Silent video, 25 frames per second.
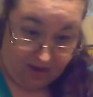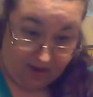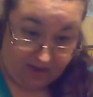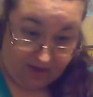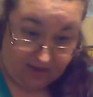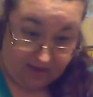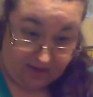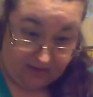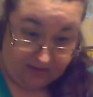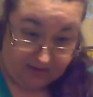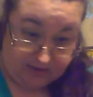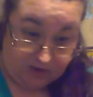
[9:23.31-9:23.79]

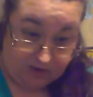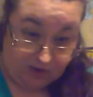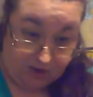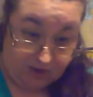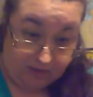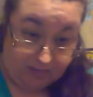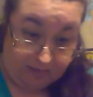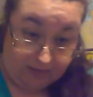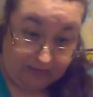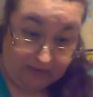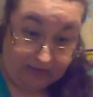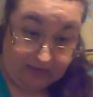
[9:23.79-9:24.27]
It's all
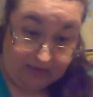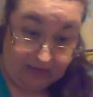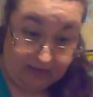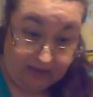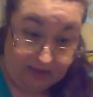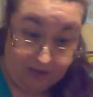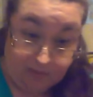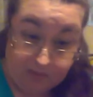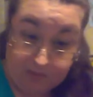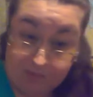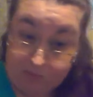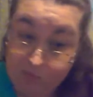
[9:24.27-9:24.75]
a
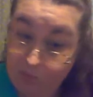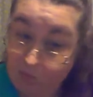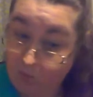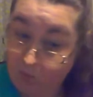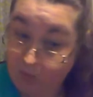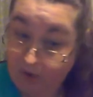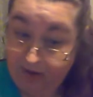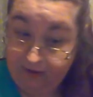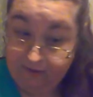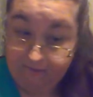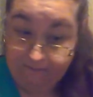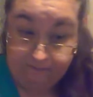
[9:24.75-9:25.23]
medium
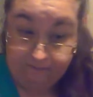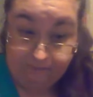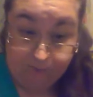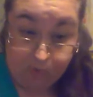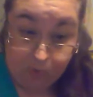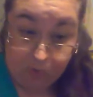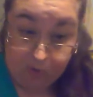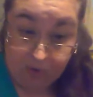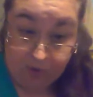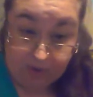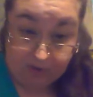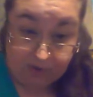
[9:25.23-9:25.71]
weight
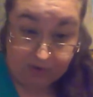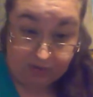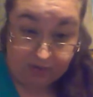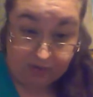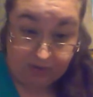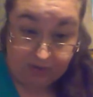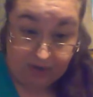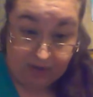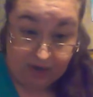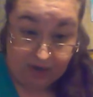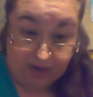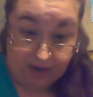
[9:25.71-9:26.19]
4,
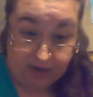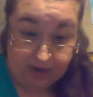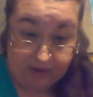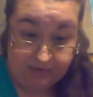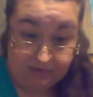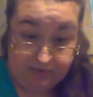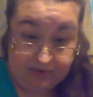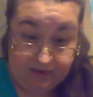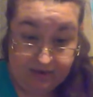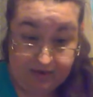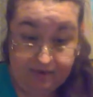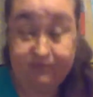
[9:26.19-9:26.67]

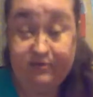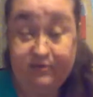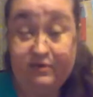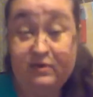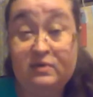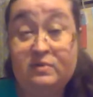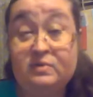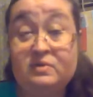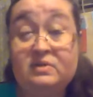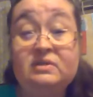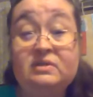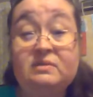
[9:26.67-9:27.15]
and it
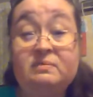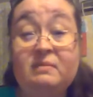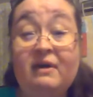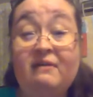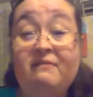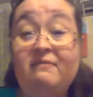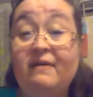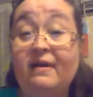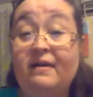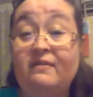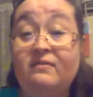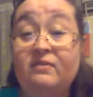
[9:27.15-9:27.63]
uses my
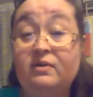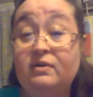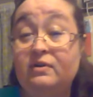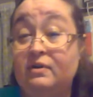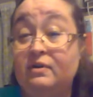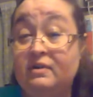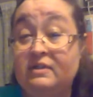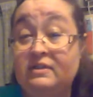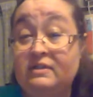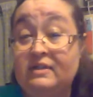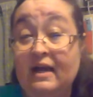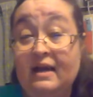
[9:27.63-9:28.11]
favorite
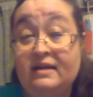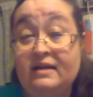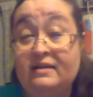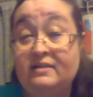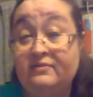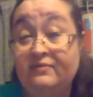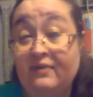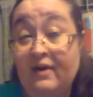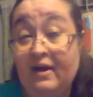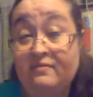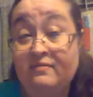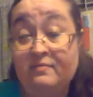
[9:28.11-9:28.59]
hook size,
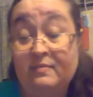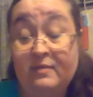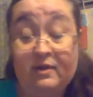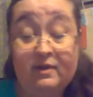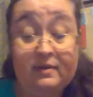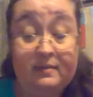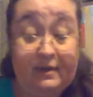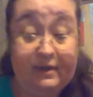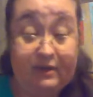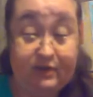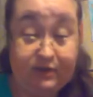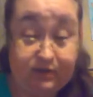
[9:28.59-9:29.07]

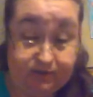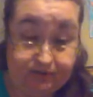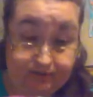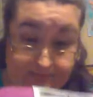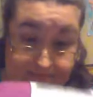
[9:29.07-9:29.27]
5mm.